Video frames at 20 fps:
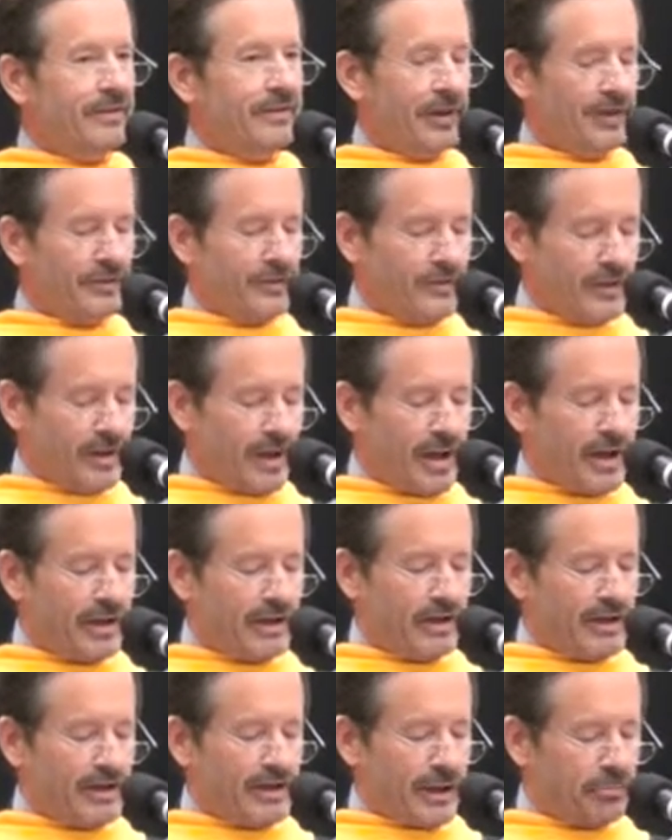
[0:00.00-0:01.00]
does
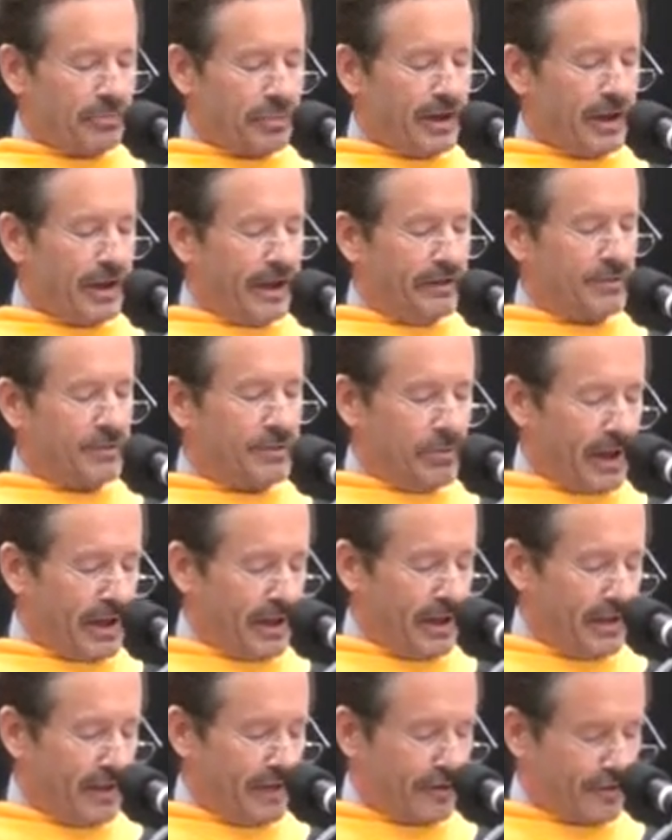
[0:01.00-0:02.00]
not apply to
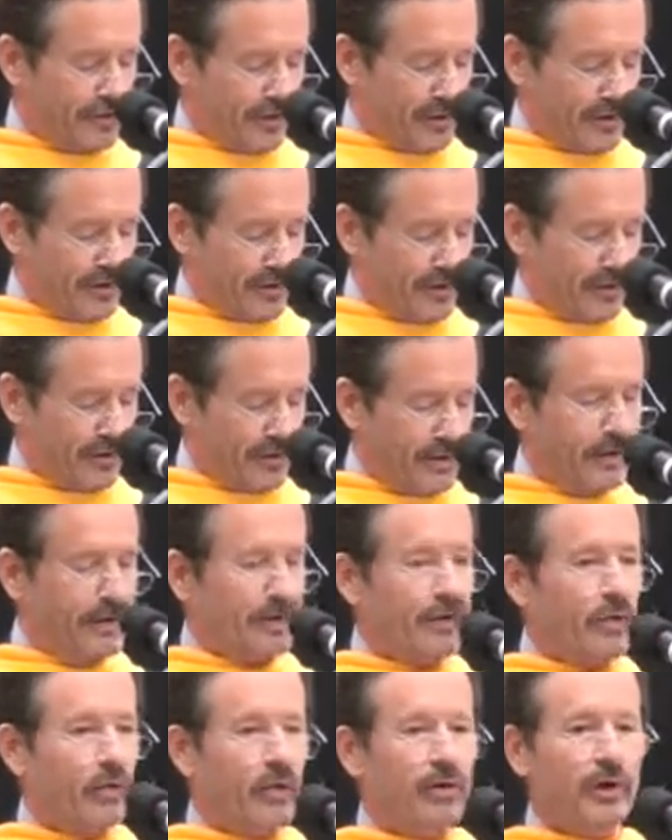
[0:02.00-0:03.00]
biology
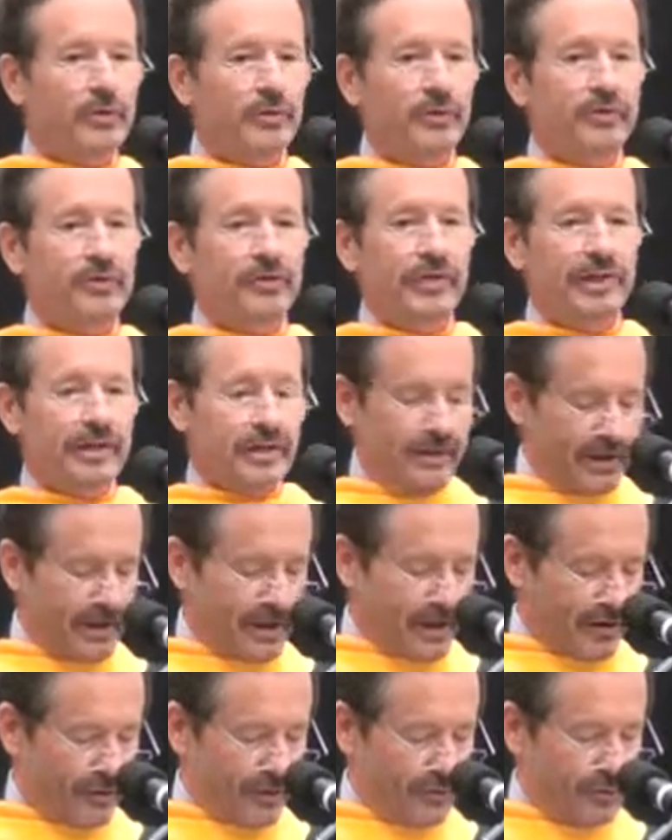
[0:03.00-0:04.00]
or almost
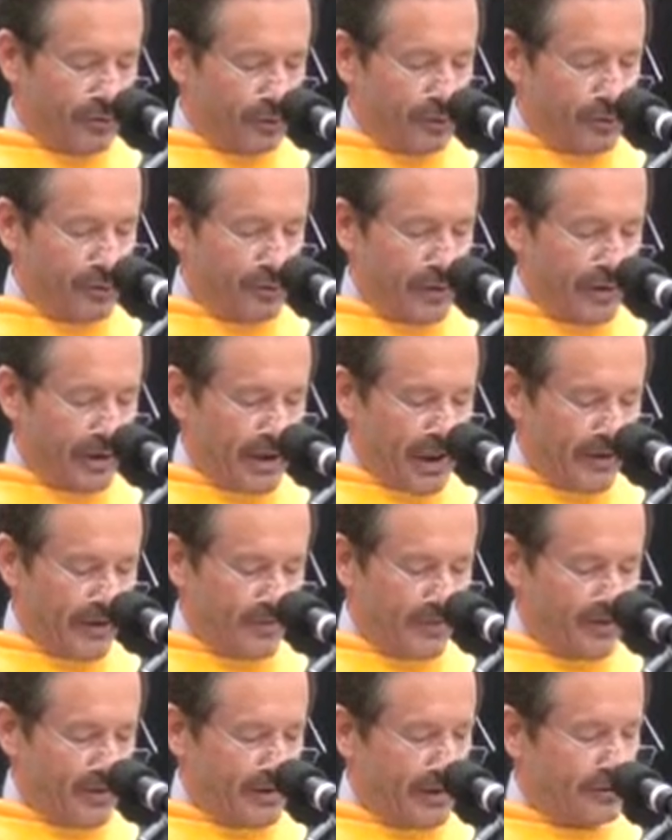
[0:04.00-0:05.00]
anything else you'll do in
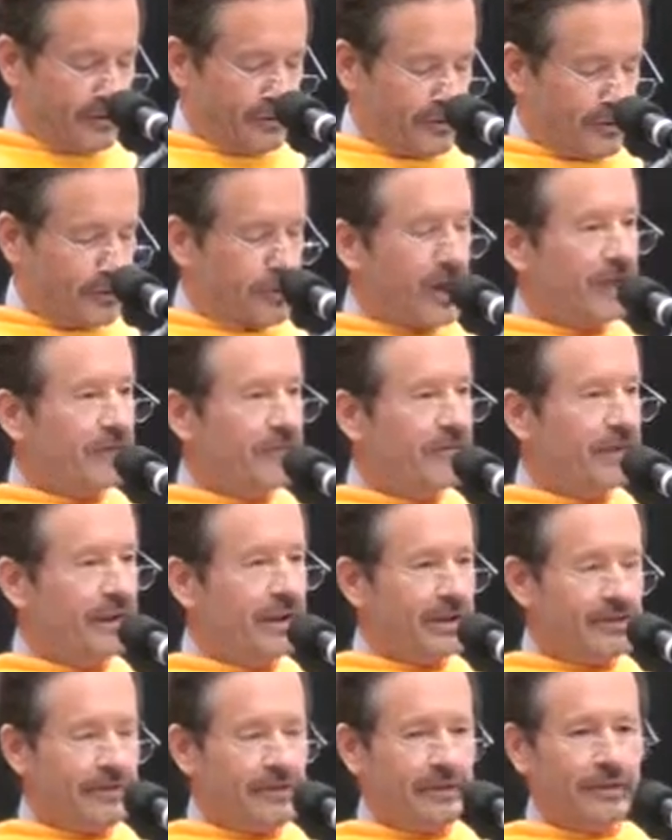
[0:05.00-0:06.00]
life. So try to
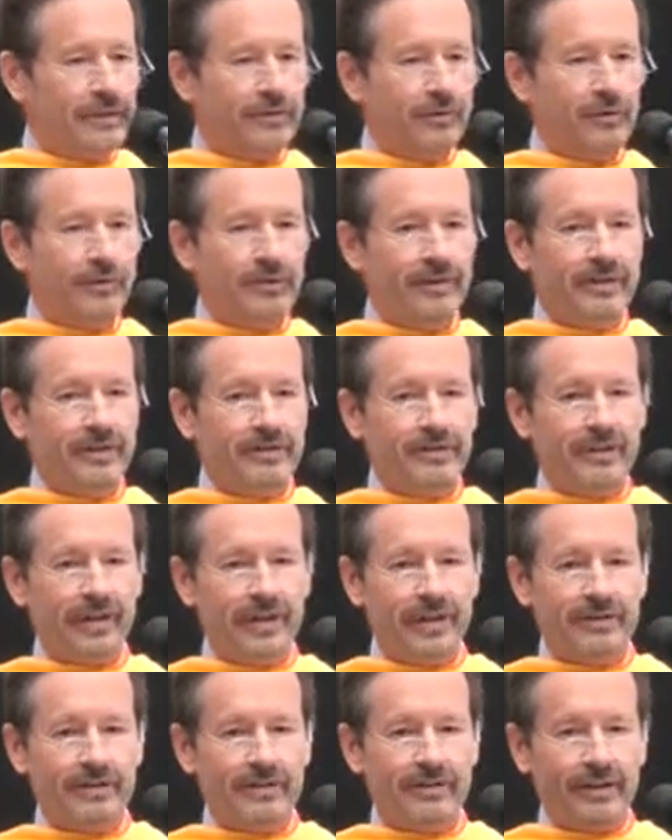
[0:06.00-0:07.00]
forget everything you learned in
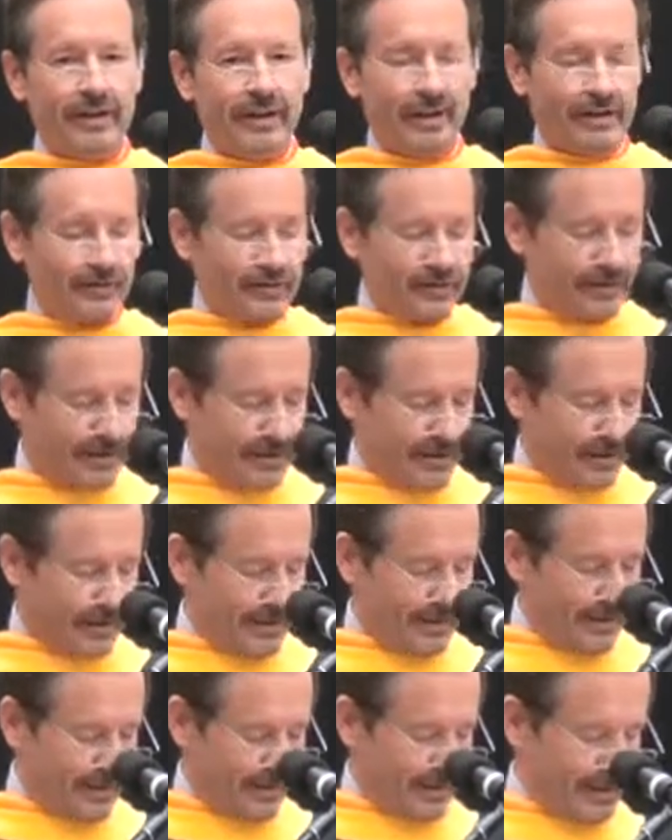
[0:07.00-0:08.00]
science class
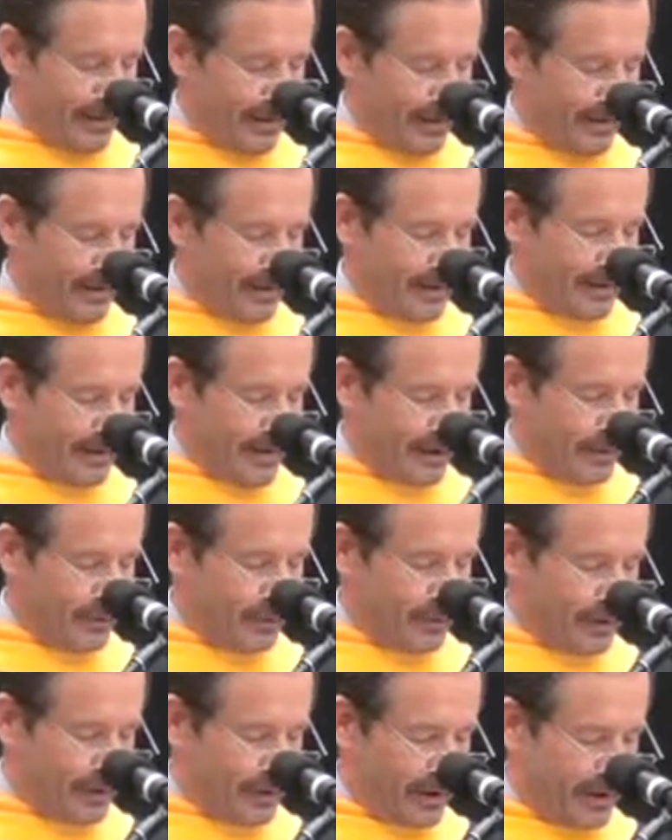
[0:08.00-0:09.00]
in high
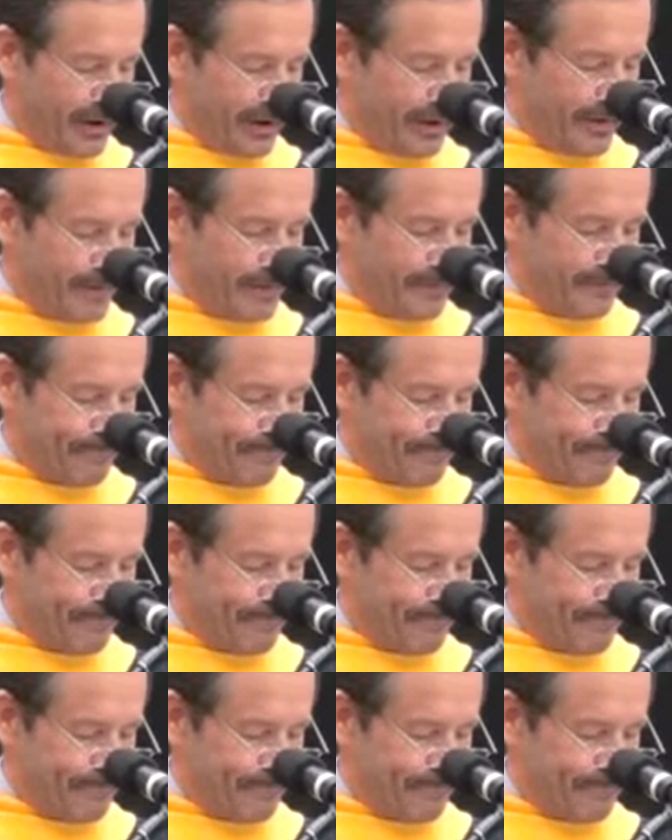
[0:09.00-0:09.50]
school and college.